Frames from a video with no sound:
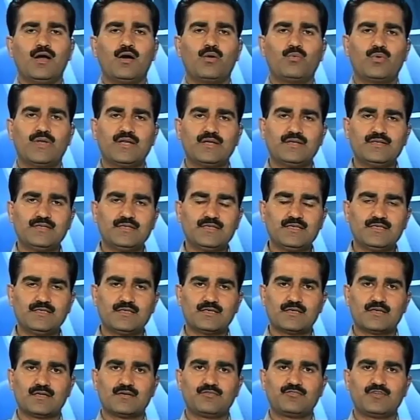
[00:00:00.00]
Well,
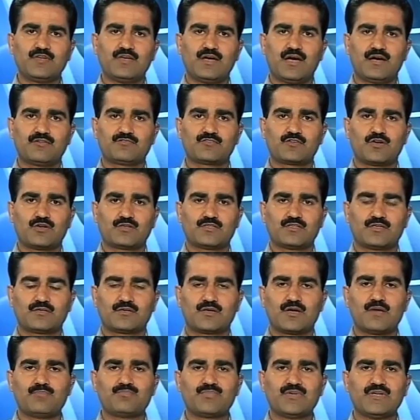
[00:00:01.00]
indeed, we have got
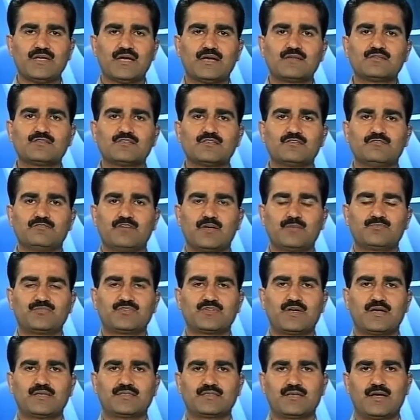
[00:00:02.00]
a comprehensive
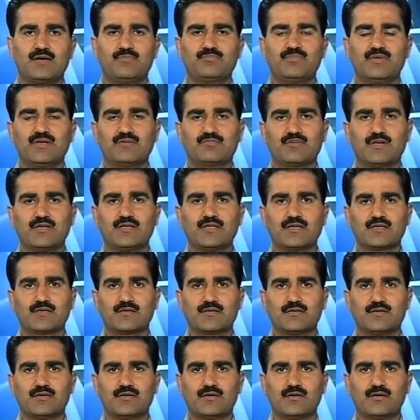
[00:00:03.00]
website up and running.